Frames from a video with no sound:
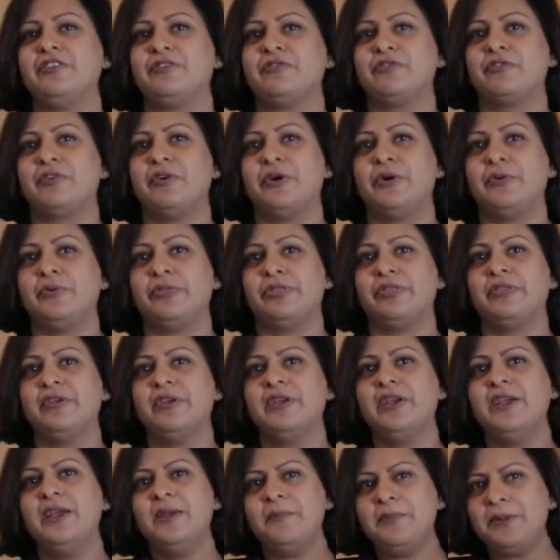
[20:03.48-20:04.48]
of growth.
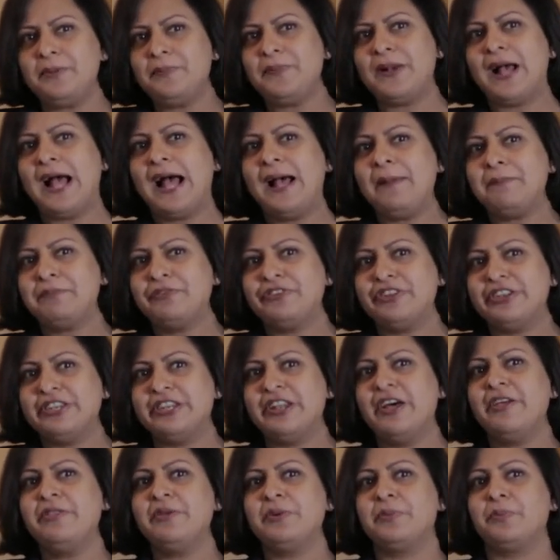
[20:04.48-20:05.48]
But perhaps
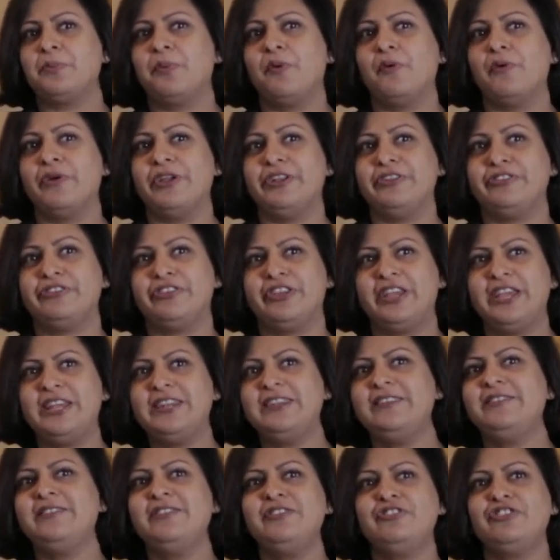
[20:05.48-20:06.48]
another point,
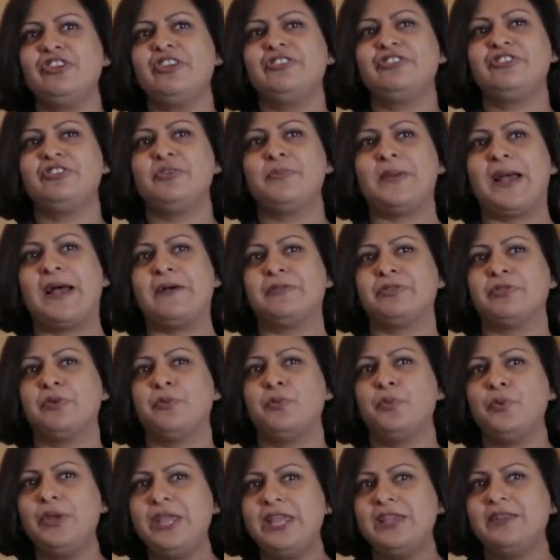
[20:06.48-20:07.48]
it isn't just about the
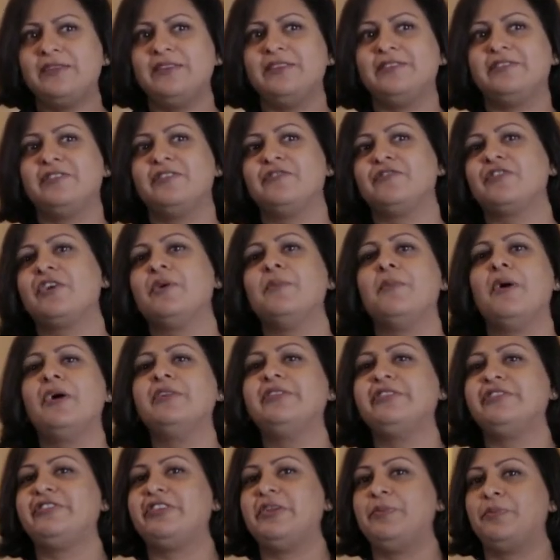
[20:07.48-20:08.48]
weakness of
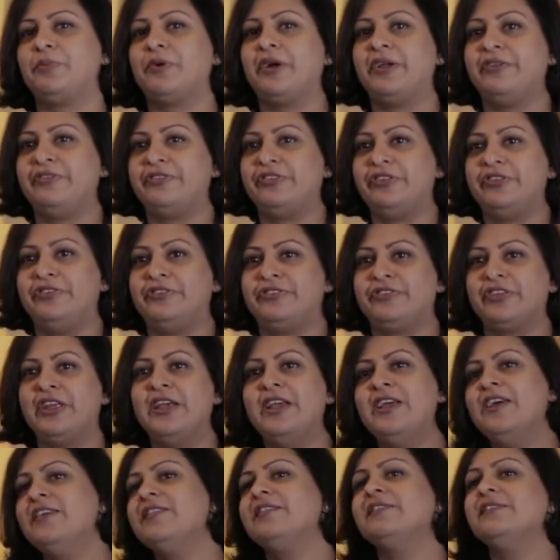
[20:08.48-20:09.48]
commodity prices.
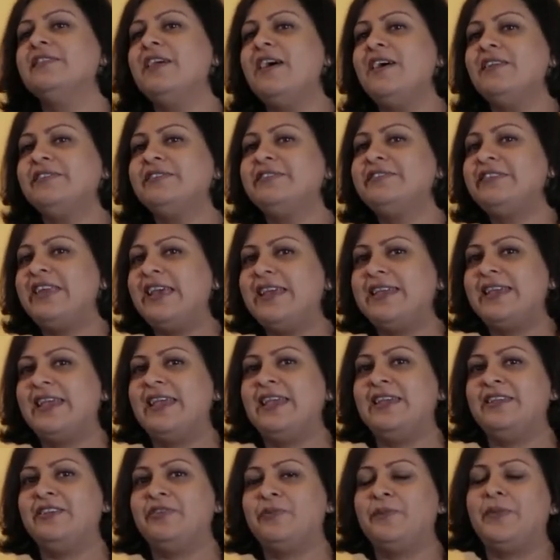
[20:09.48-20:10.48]
The last
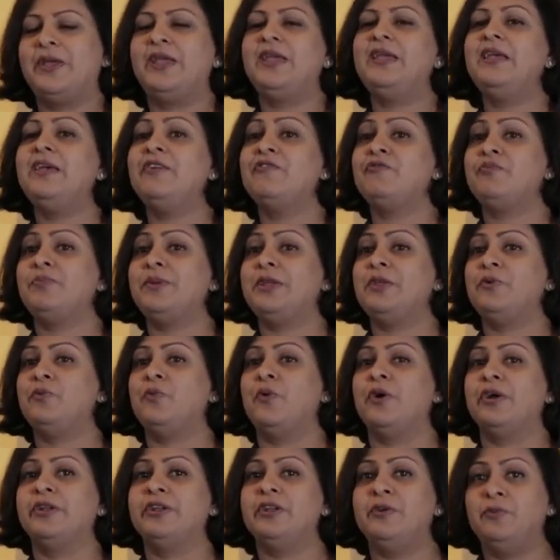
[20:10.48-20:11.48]
decade may have been
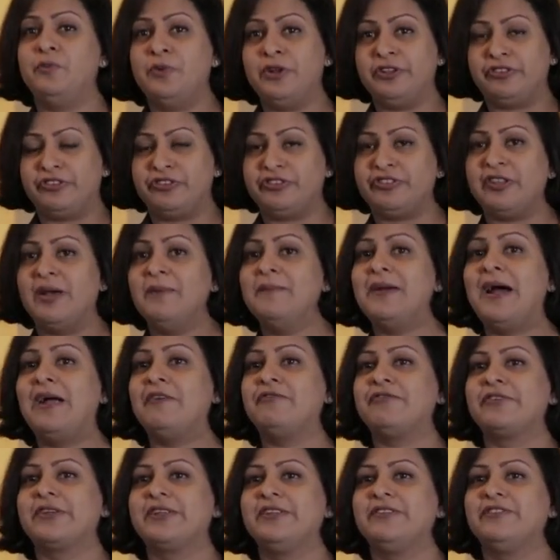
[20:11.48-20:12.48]
one in which some
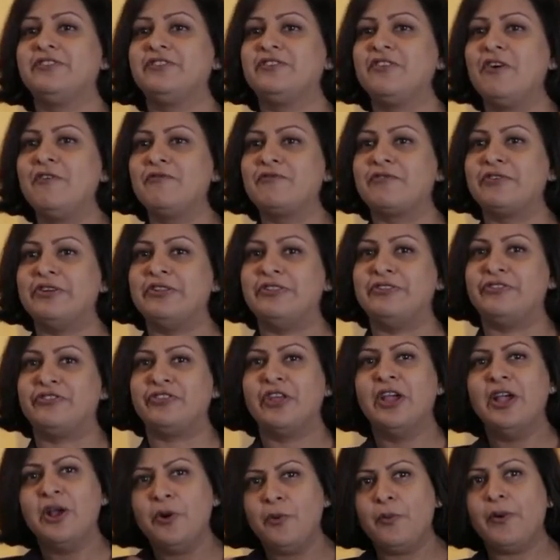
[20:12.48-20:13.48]
African sovereigns
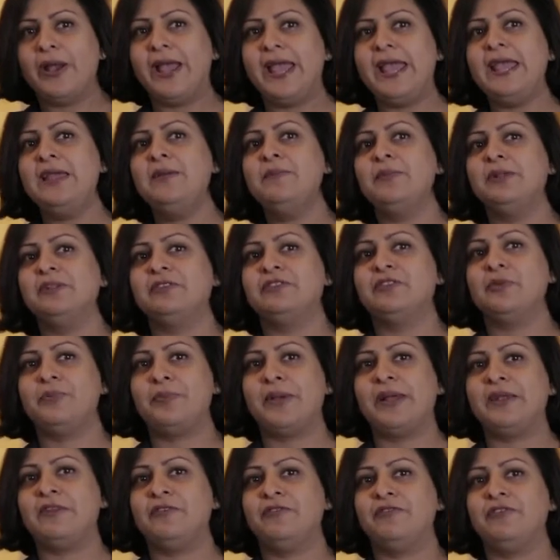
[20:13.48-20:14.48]
were able to
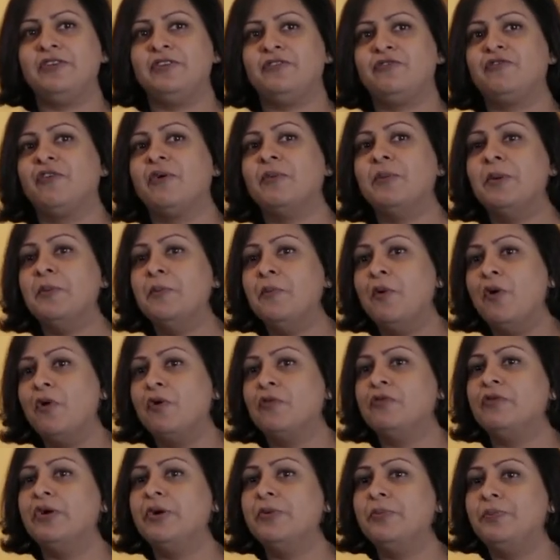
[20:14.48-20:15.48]
benefit from a
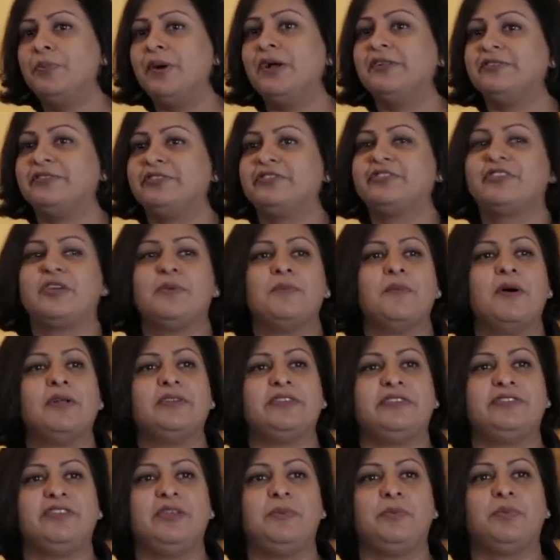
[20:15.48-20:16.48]
more robust
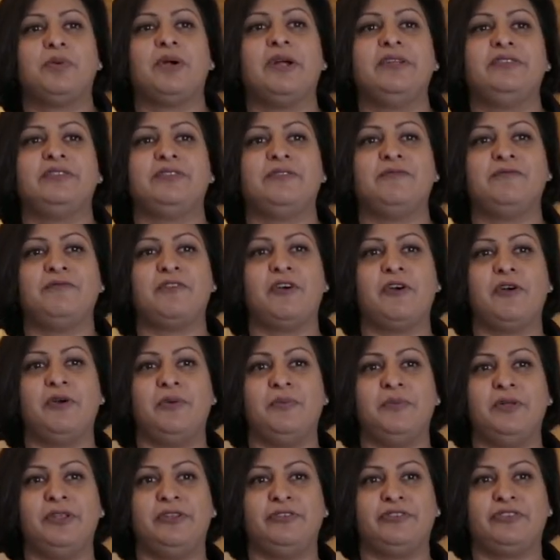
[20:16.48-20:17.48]
commodity price
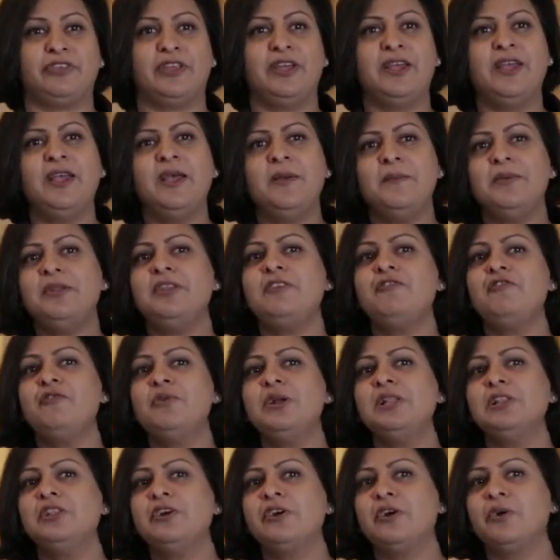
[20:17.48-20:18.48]
environment. But if
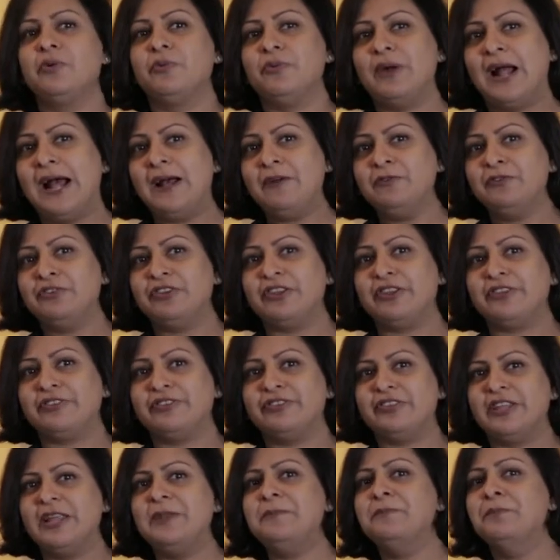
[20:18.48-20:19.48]
we look around
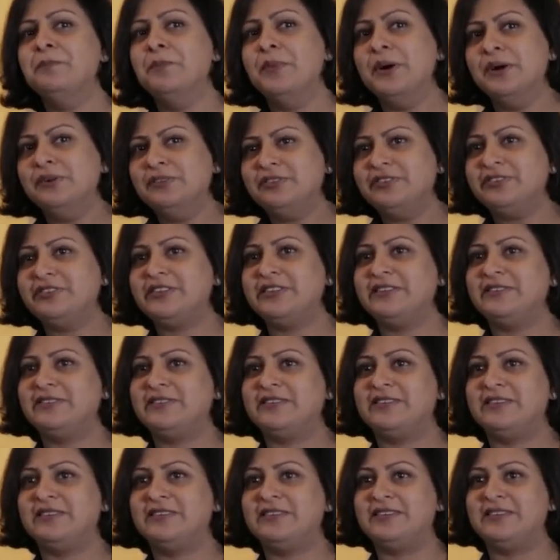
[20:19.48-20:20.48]
us, in most
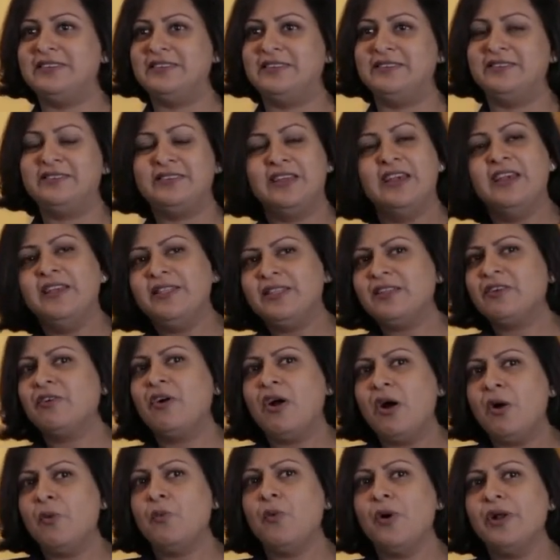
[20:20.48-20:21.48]
instances, there
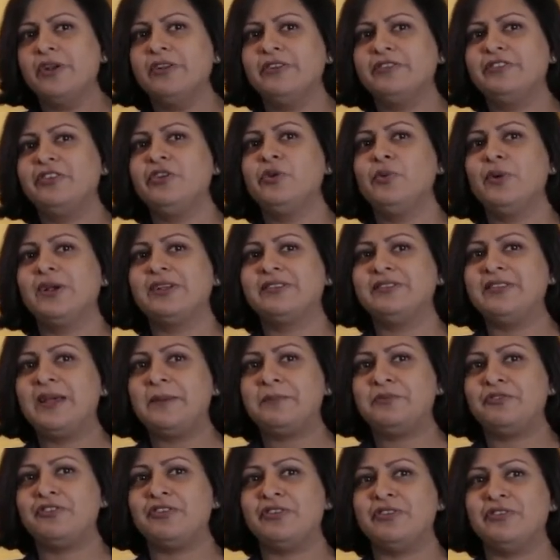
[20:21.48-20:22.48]
are one or two
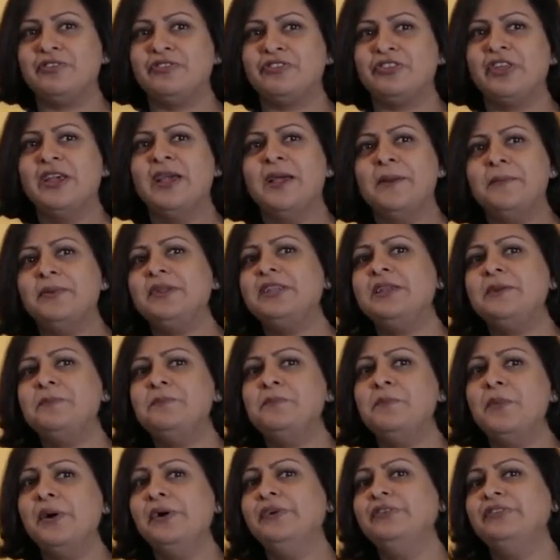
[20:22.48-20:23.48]
exceptions, but
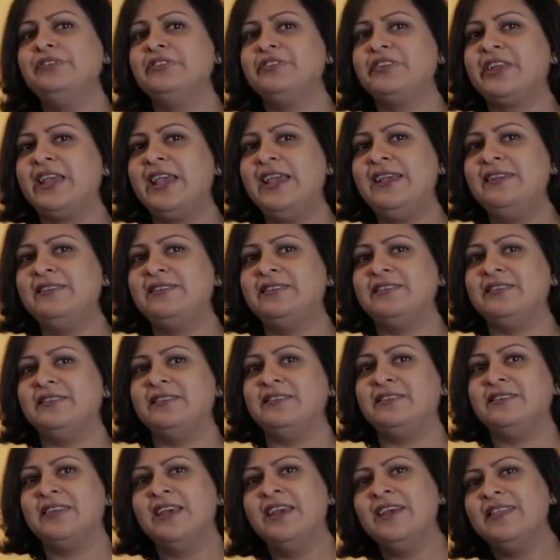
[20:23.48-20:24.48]
in most
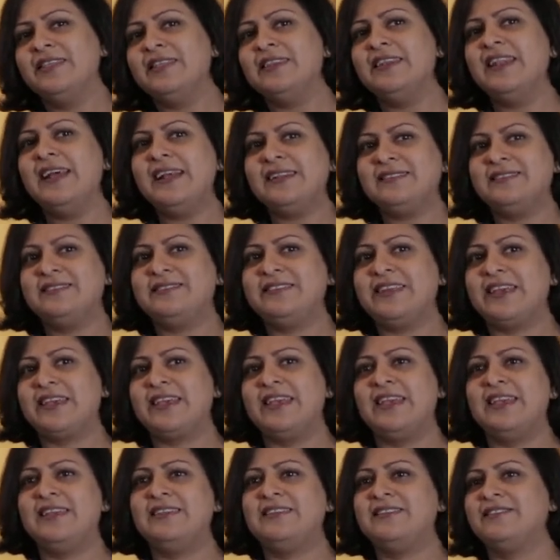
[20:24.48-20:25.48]
cases, the next
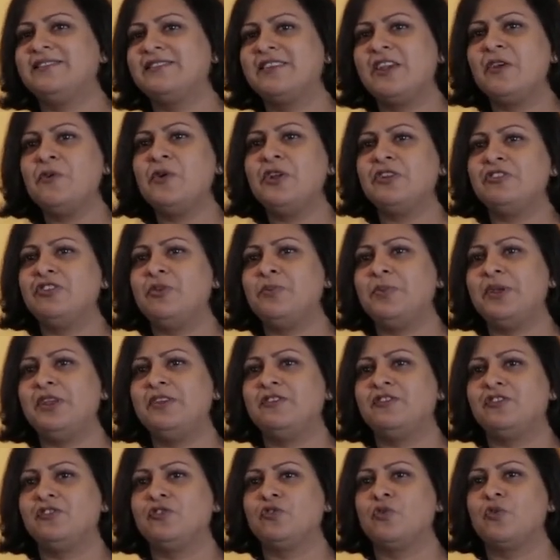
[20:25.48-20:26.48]
decade is going to be
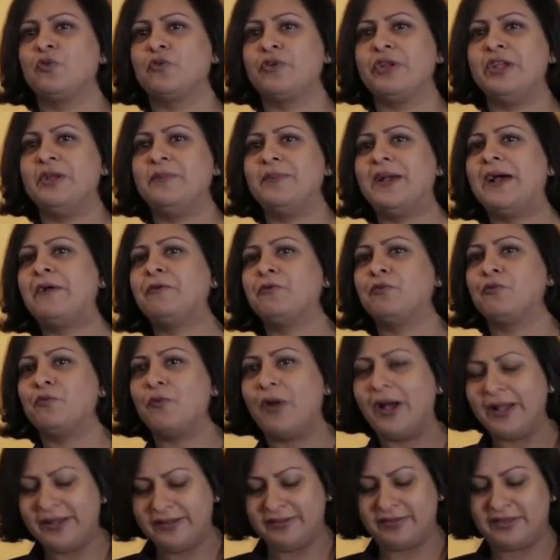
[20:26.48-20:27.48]
a story about
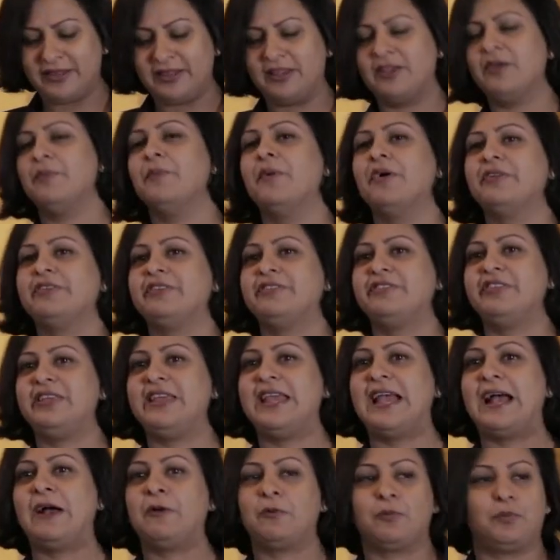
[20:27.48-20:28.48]
rising
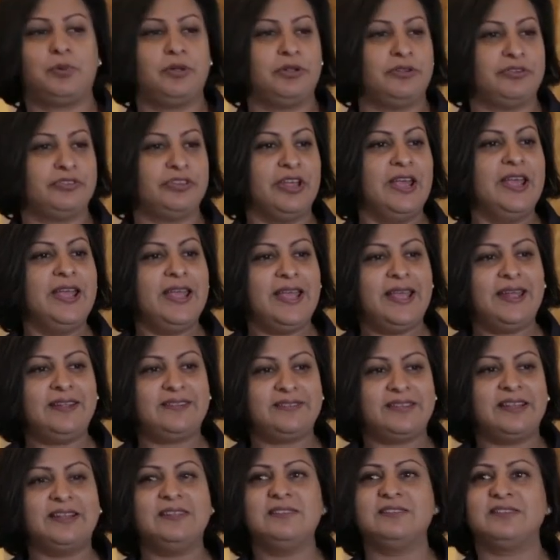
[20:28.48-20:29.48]
commodity output. It
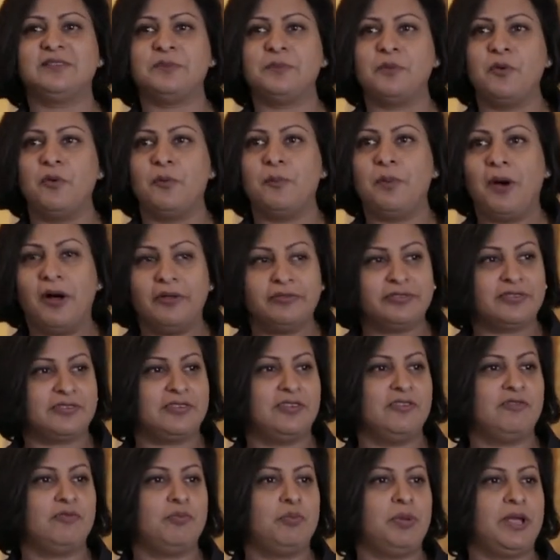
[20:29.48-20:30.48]
tells a more
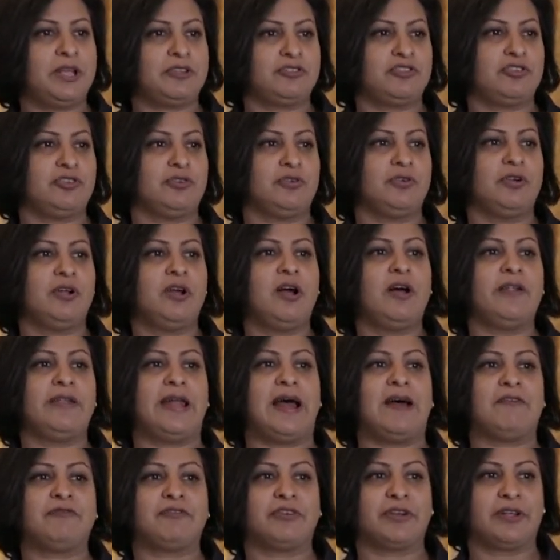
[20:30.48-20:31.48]
positive picture on
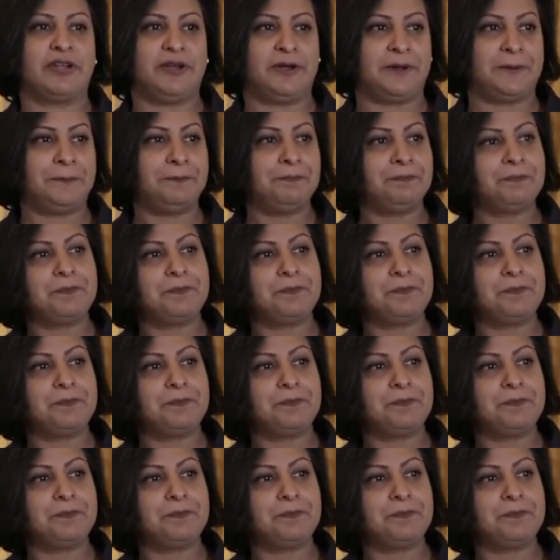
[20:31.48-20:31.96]
Africa.